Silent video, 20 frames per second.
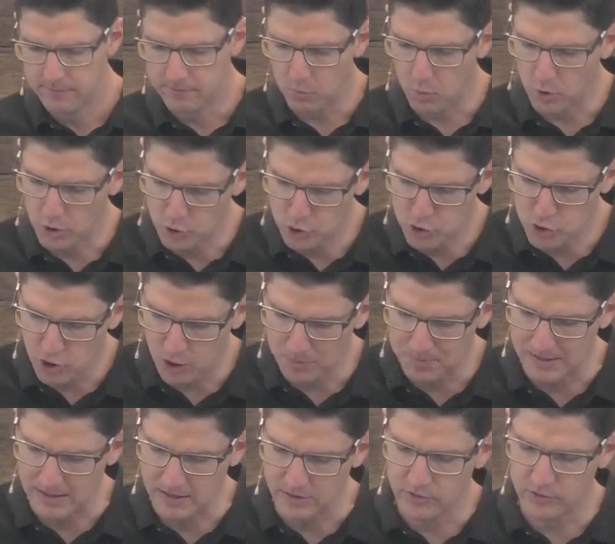for what your
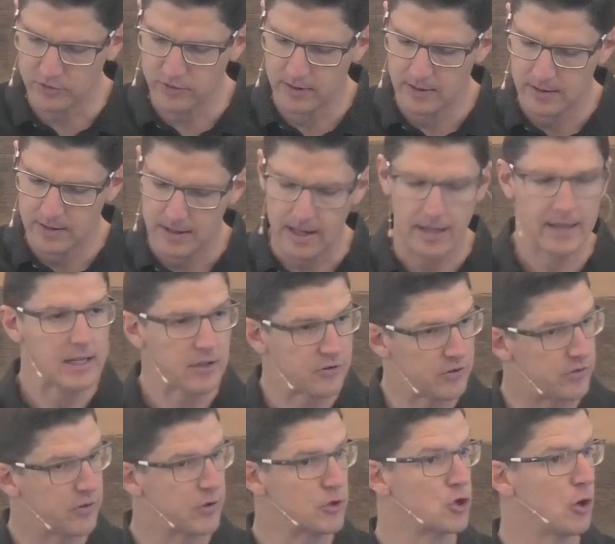job is unless
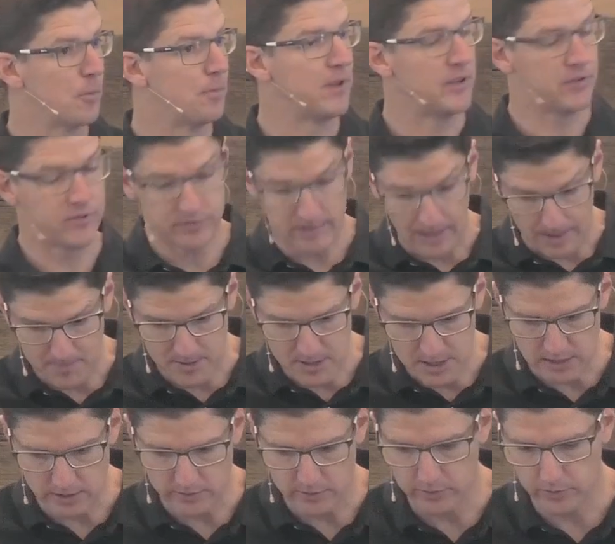it's a job that's
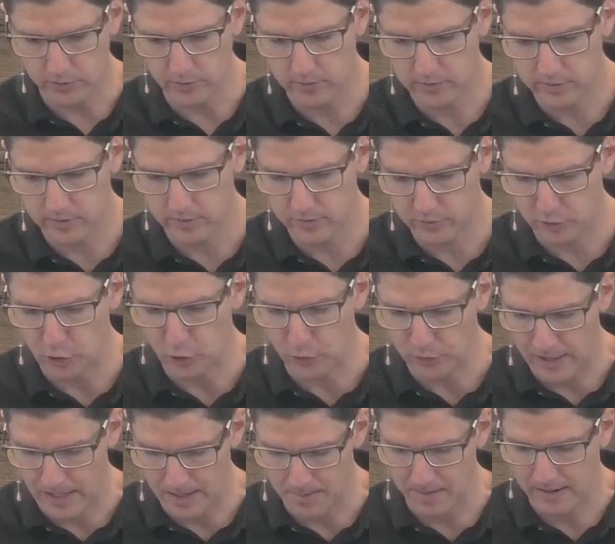damaging to, to, to your
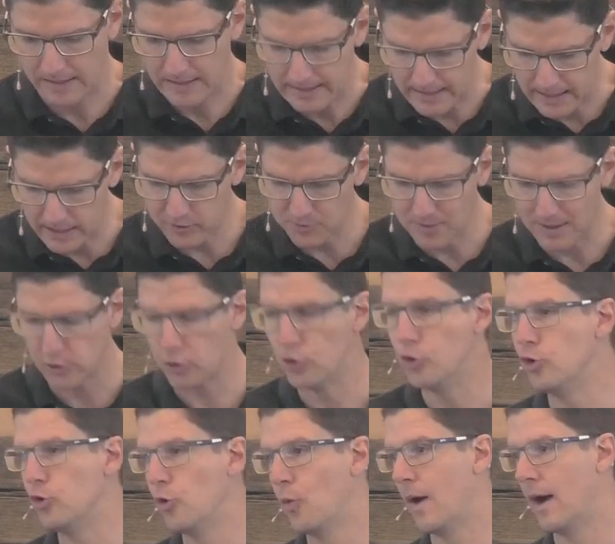neighbour. He cares about who
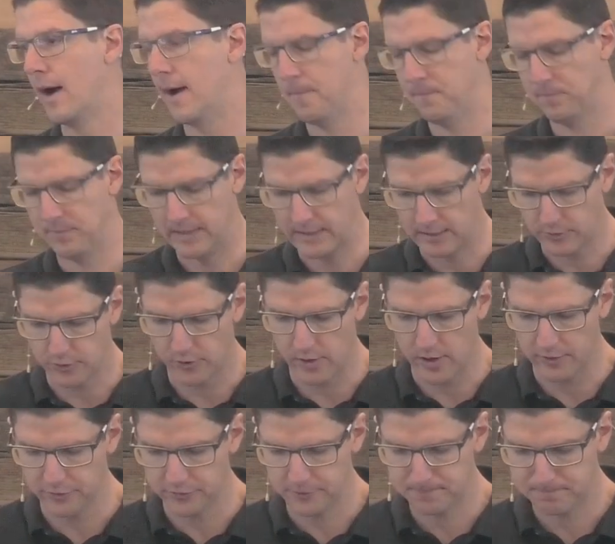you are in
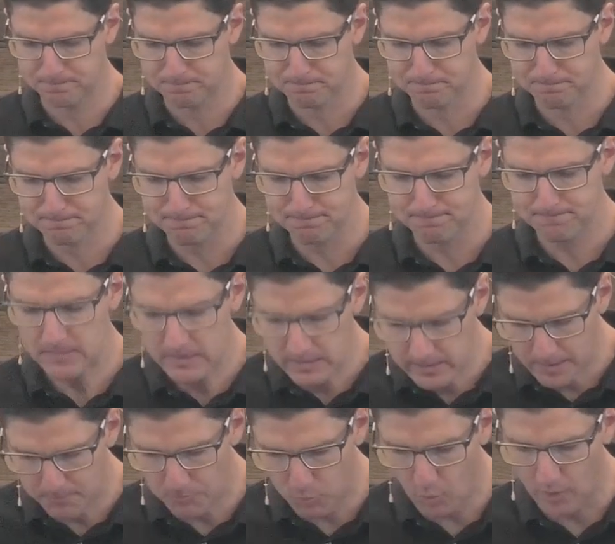Christ.
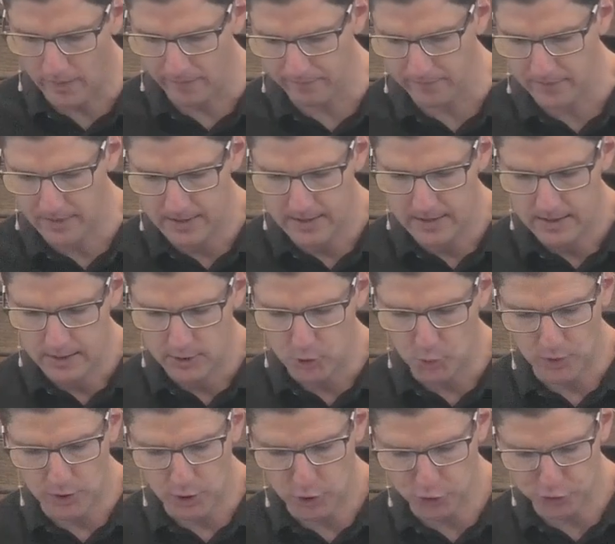Number one,
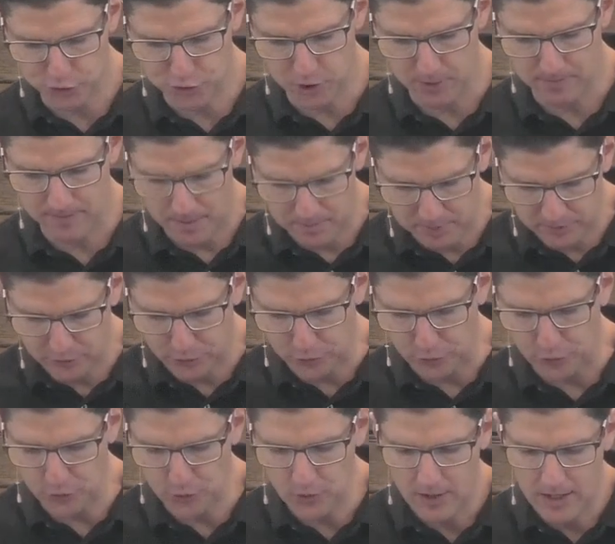you are not your job. Number
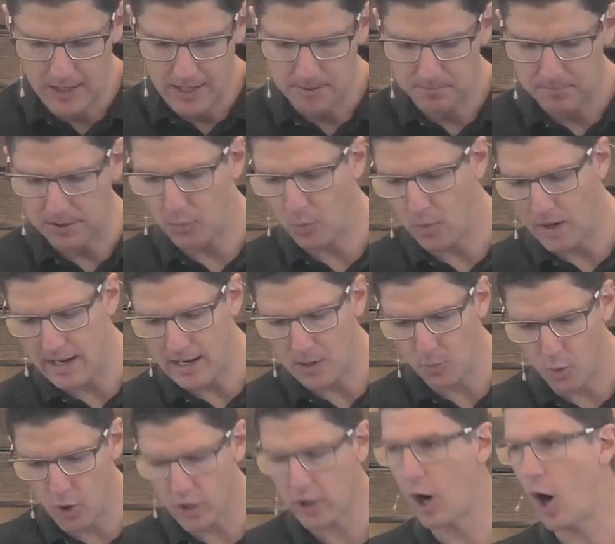two, beware
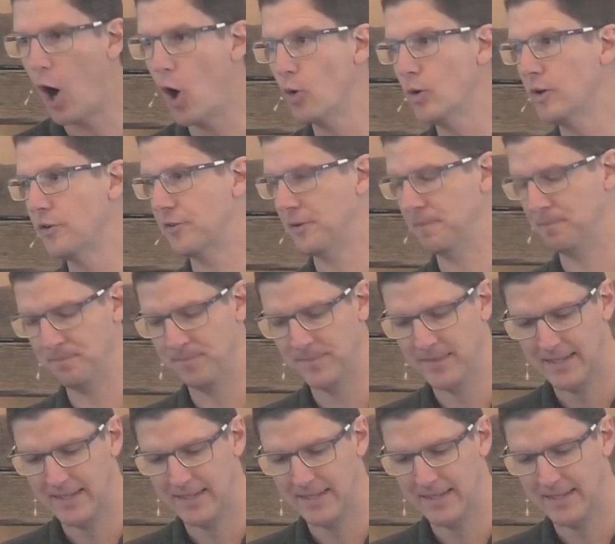workaholism.